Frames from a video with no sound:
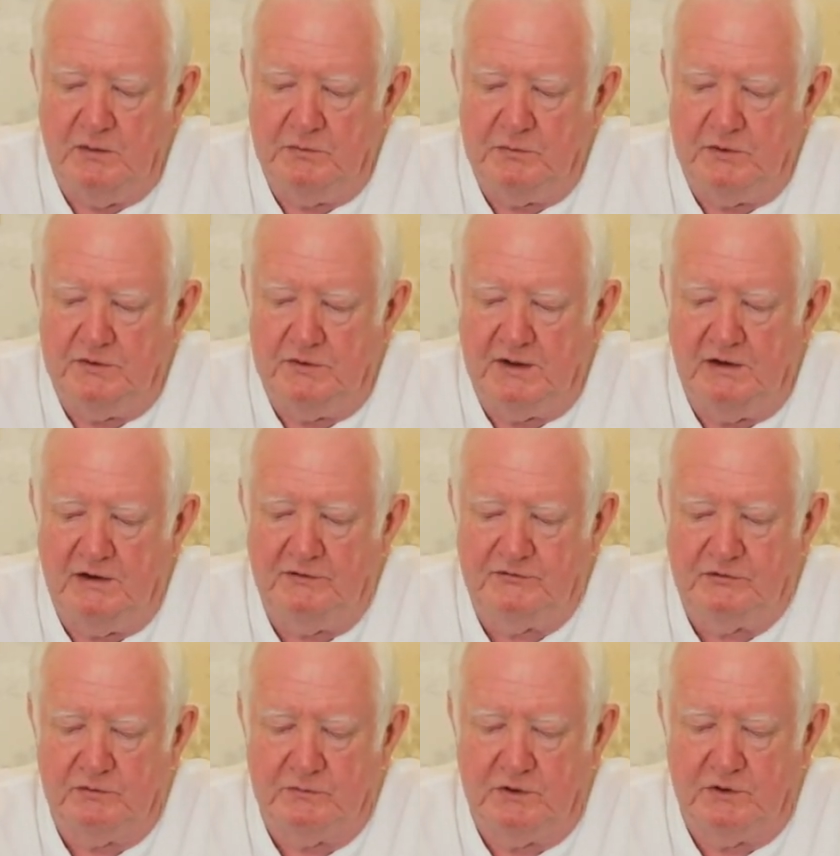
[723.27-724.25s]
But there
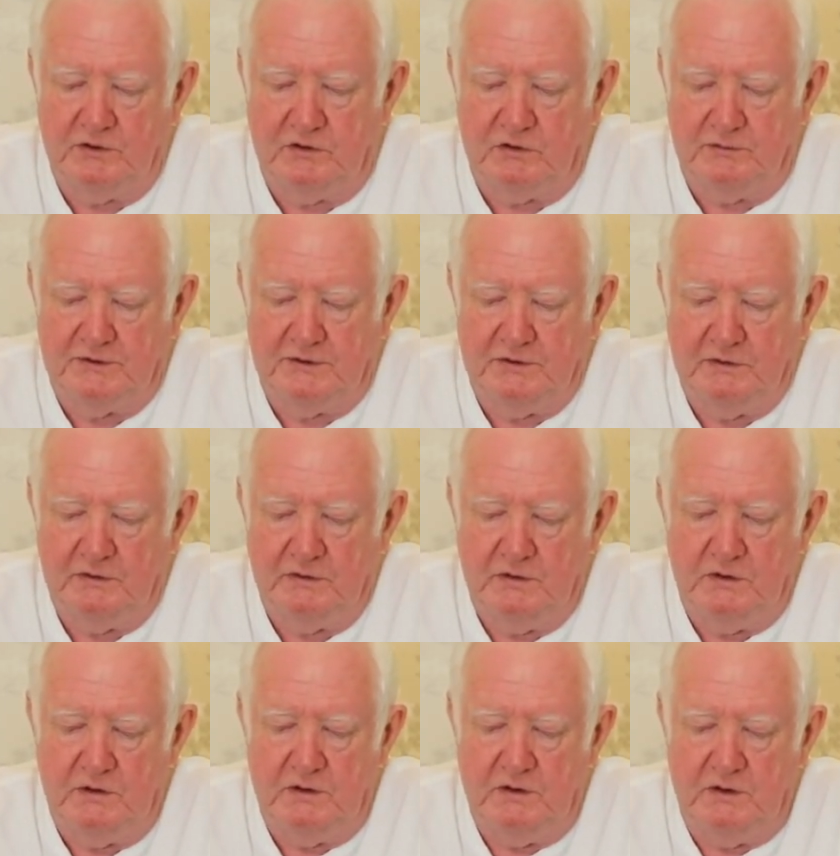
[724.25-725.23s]
is some money coming,
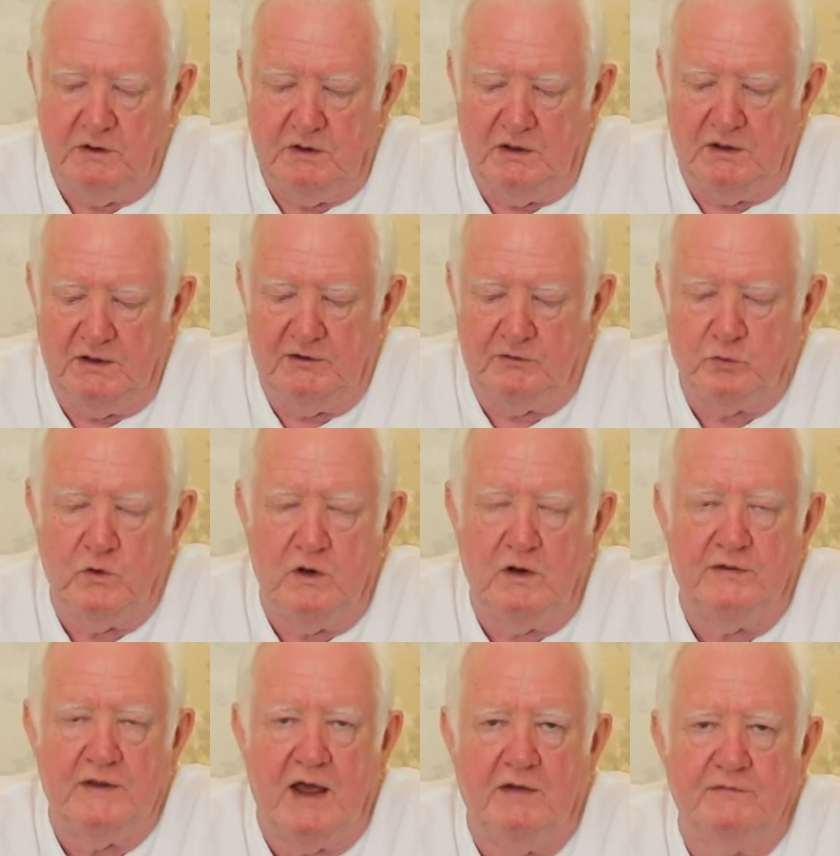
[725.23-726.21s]
and it's
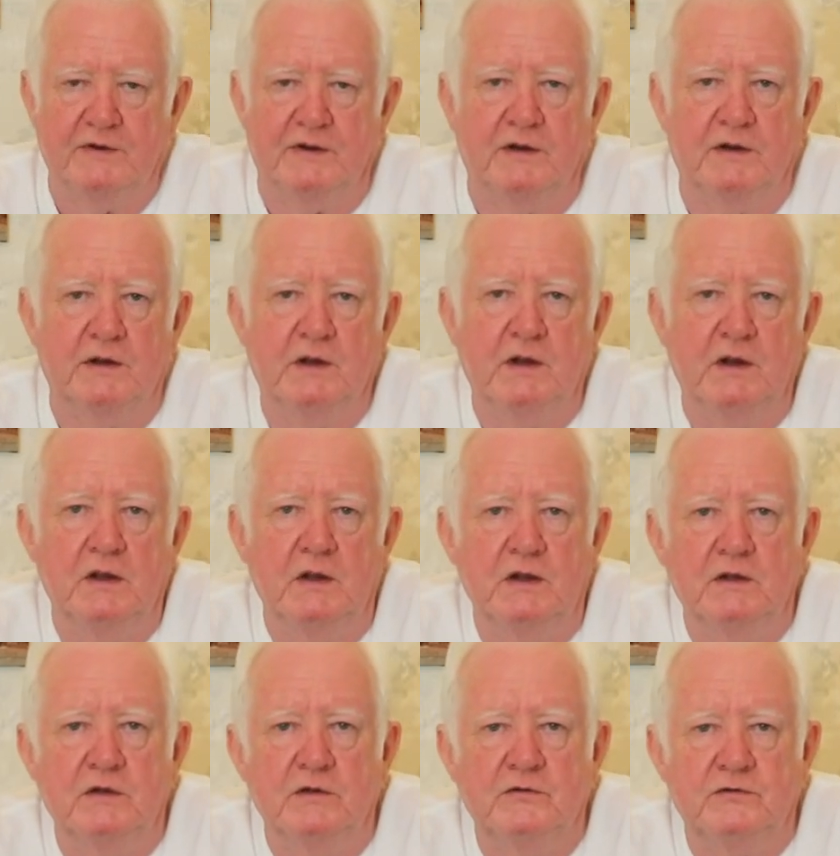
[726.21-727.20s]
worth having.
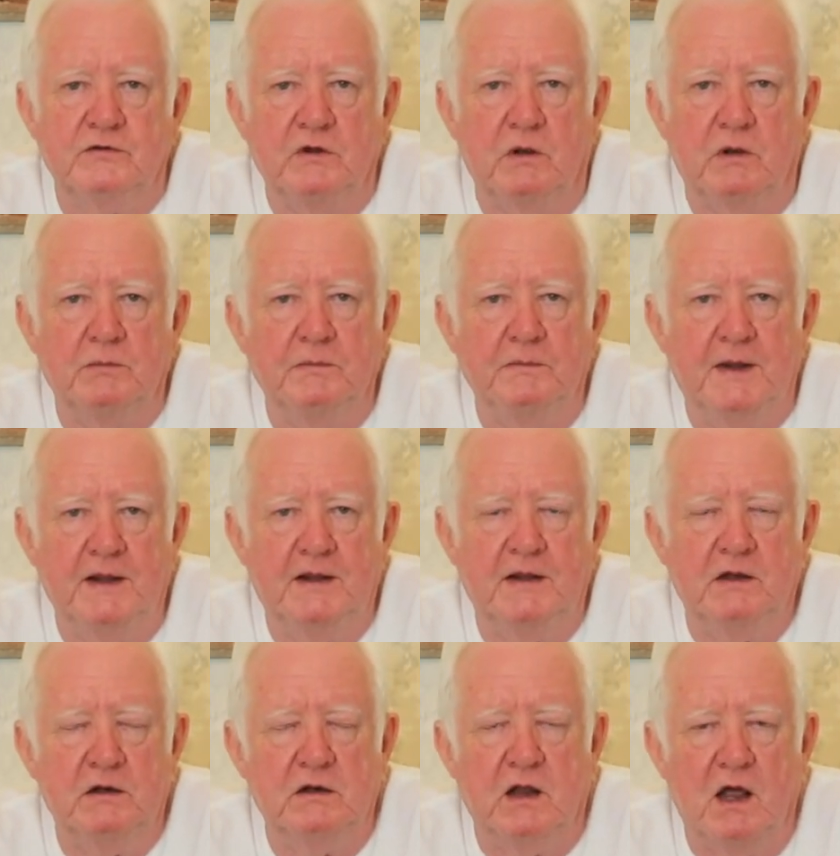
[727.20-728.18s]
Stop
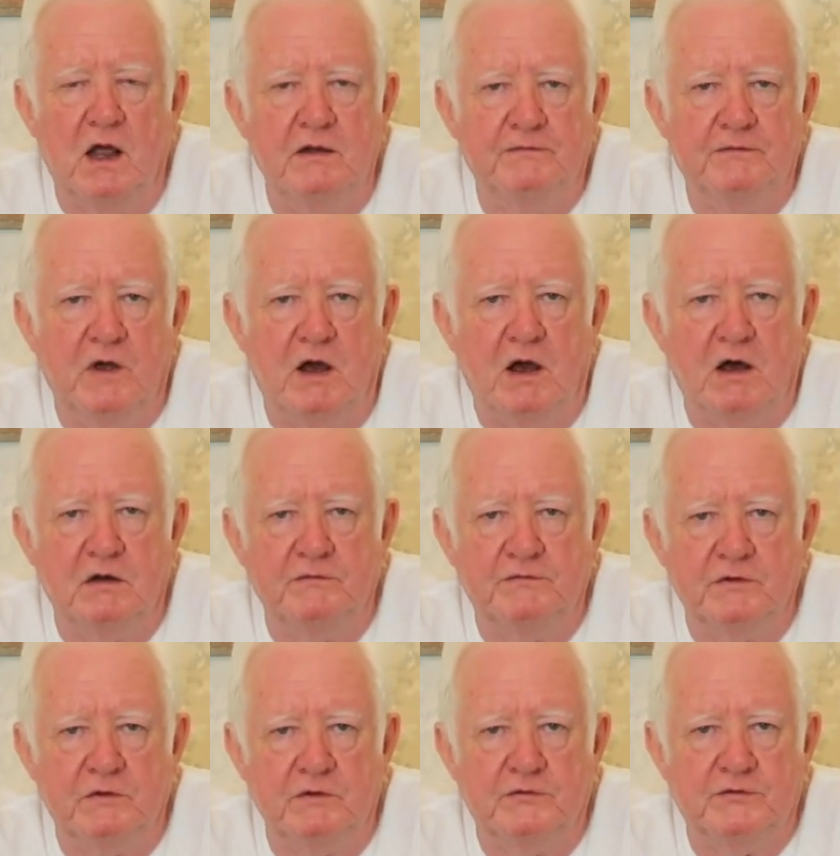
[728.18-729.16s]
making life harder
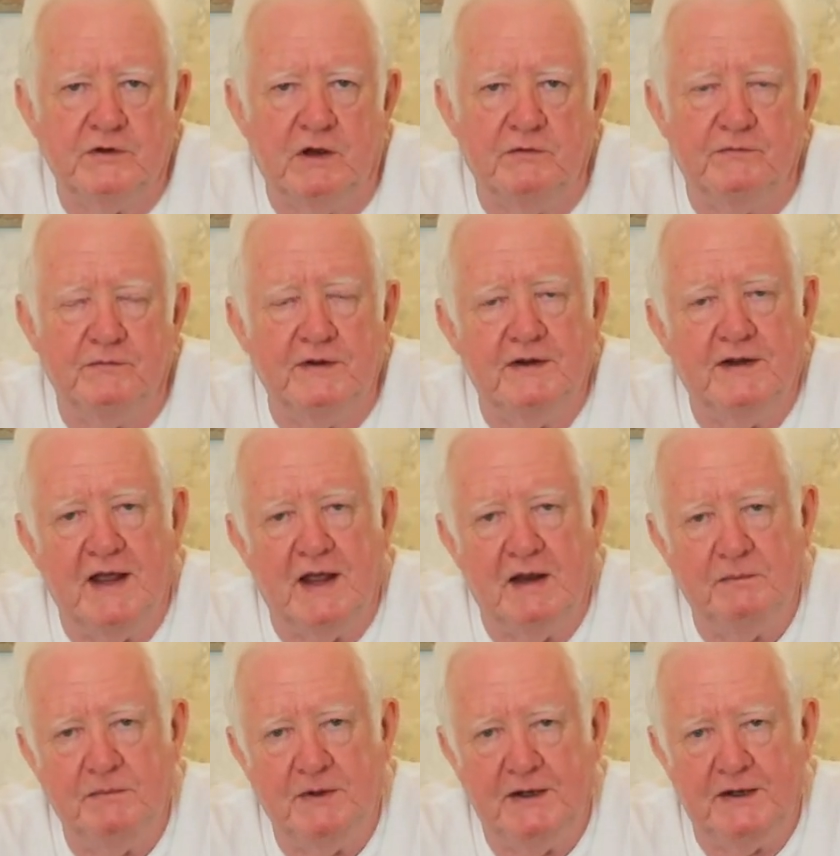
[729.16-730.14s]
for yourself. It
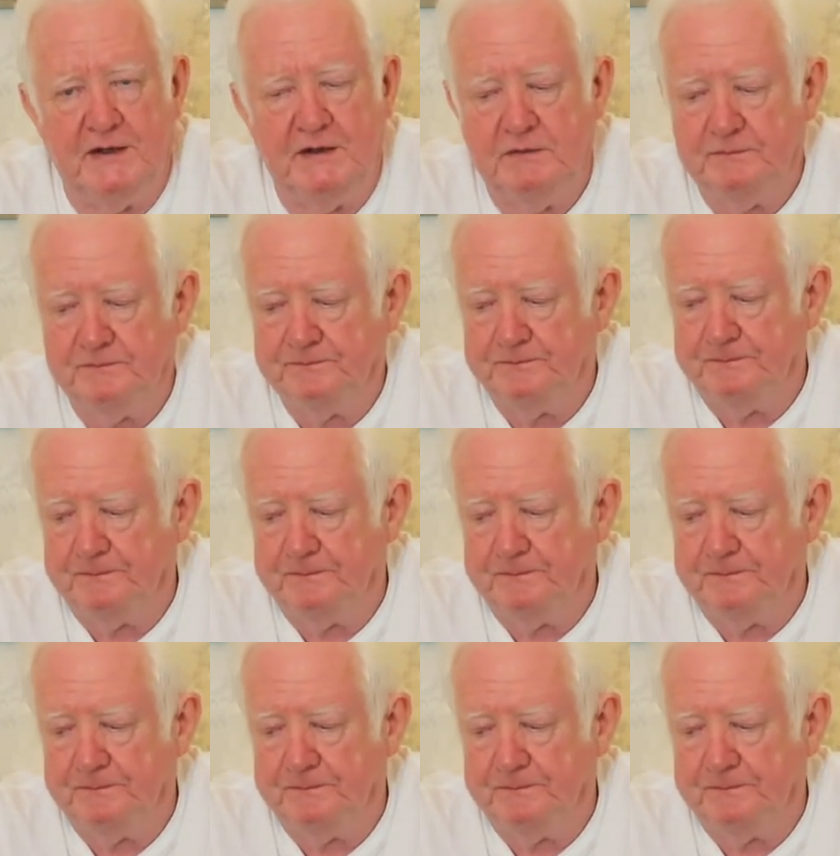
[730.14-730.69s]
can mean